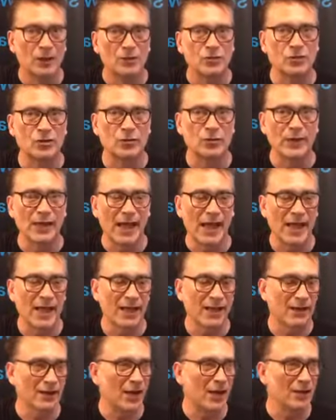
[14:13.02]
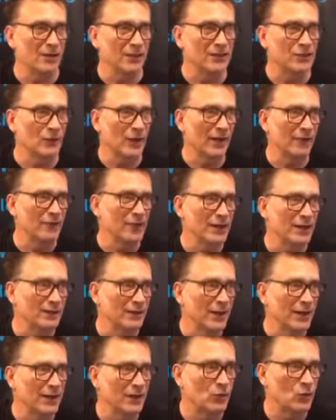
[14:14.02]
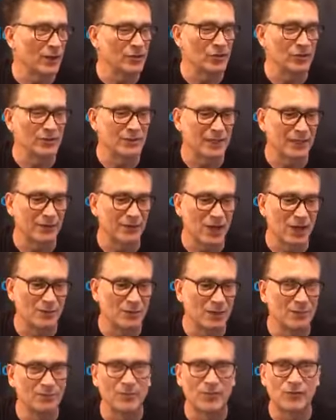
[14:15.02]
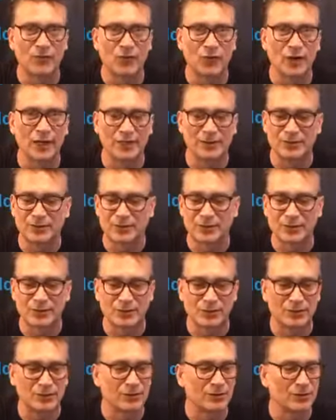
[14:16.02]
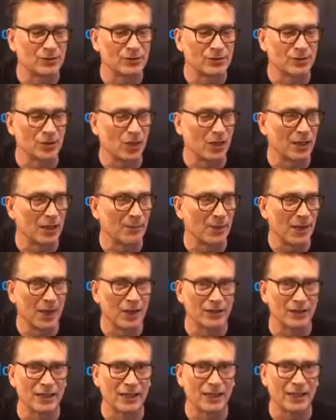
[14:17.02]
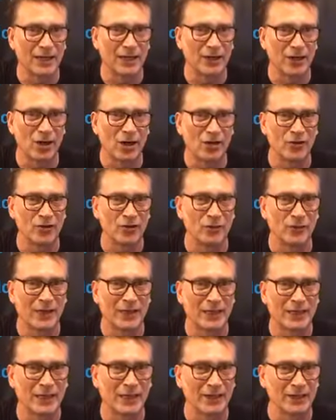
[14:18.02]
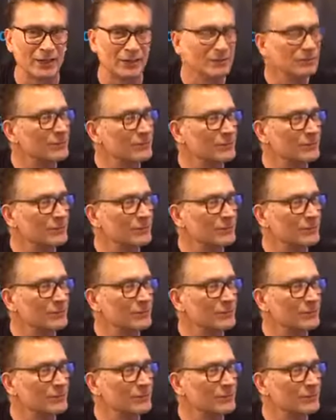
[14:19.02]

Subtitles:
do we have any questions that have come up before I talk about their other regulator?